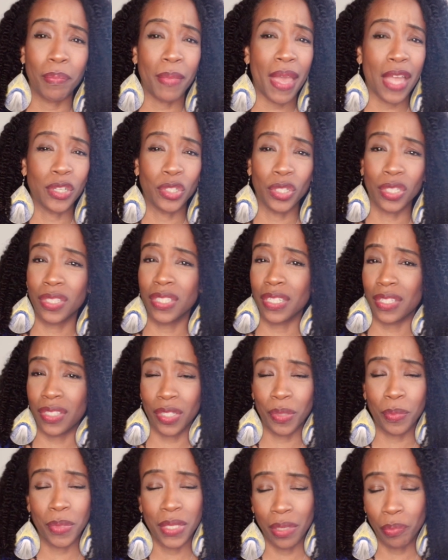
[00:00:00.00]
to magic
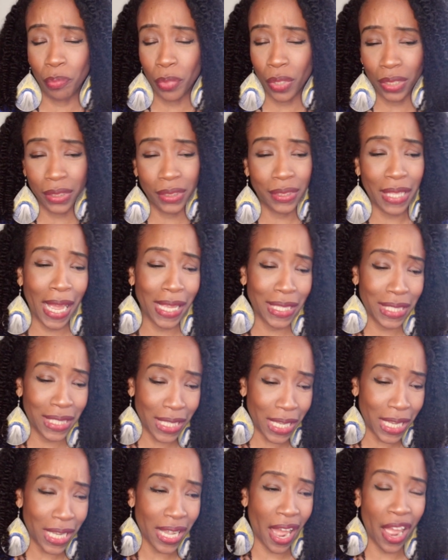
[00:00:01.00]
systems and books. I
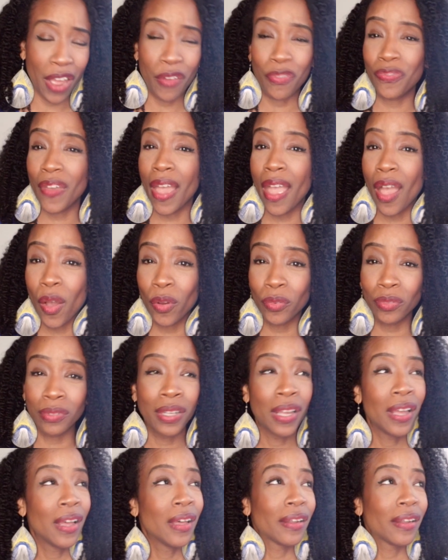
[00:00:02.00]
have found,